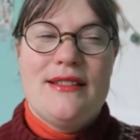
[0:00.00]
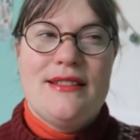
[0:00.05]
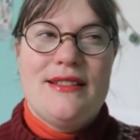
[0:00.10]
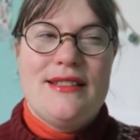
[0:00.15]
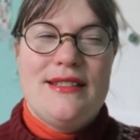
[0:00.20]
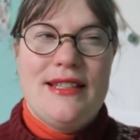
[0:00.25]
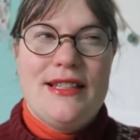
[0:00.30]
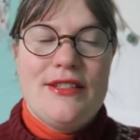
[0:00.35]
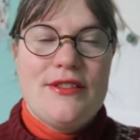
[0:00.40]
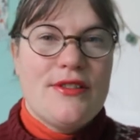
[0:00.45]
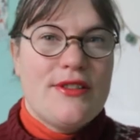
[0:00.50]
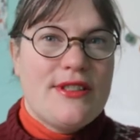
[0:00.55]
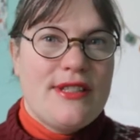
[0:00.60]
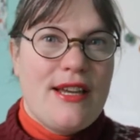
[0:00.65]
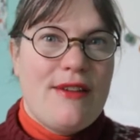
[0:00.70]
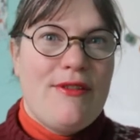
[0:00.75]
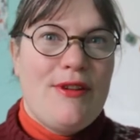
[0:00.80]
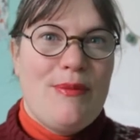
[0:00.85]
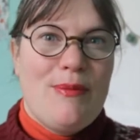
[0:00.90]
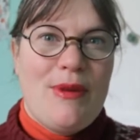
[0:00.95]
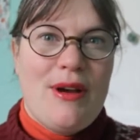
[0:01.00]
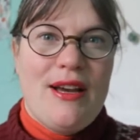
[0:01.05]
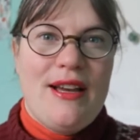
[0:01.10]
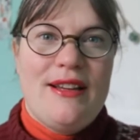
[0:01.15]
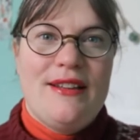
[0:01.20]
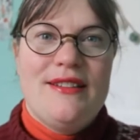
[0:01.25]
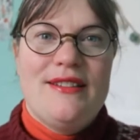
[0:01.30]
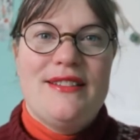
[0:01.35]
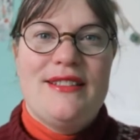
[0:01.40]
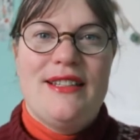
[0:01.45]
6 or 7
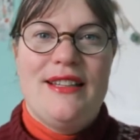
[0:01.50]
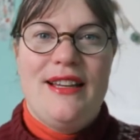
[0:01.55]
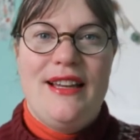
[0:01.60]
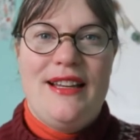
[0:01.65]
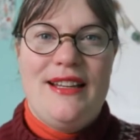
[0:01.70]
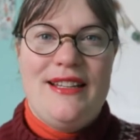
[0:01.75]
miles a